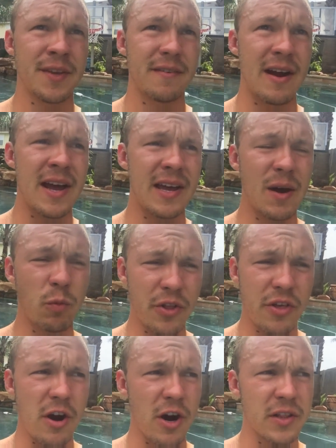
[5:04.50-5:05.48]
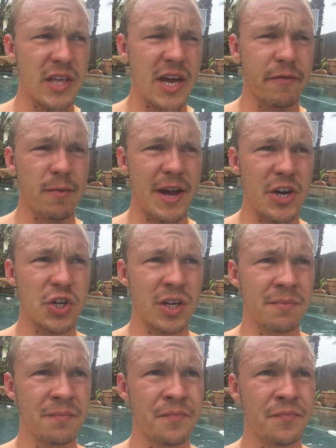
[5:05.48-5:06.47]
right? And once he heard the
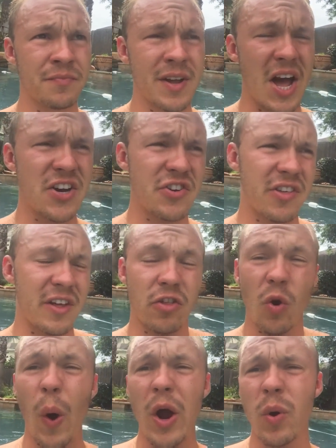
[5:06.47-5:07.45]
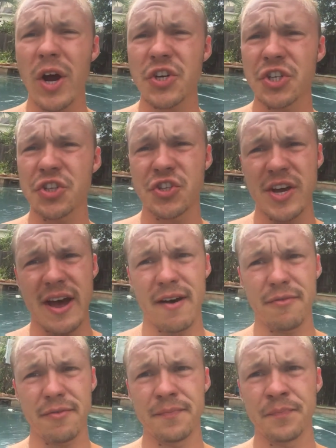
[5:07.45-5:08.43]
information, I just said, so what questions do you
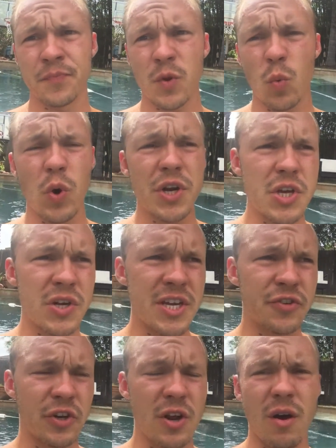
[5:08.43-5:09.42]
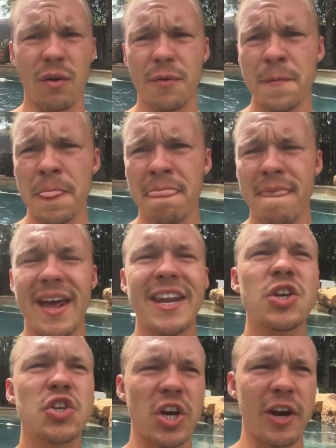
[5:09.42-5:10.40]
have? What do you need to know? And
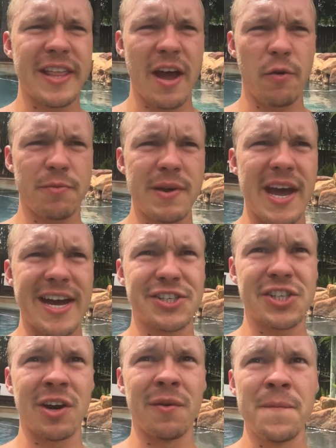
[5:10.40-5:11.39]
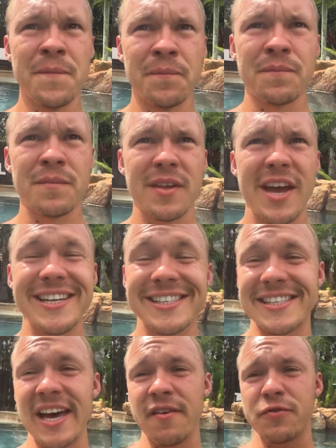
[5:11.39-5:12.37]
he shared that with me, guys. So
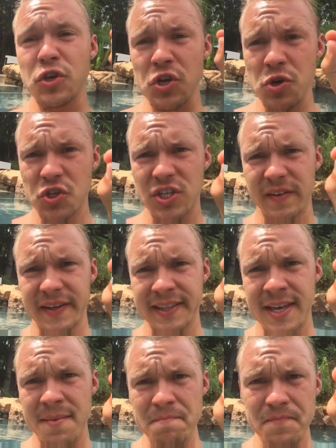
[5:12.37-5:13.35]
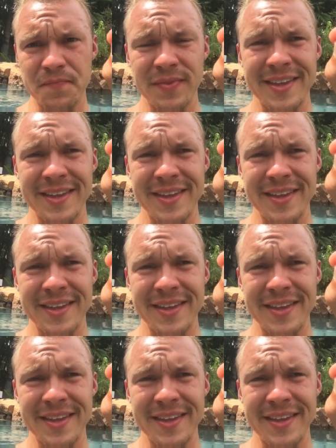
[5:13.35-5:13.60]
instead of you selling them,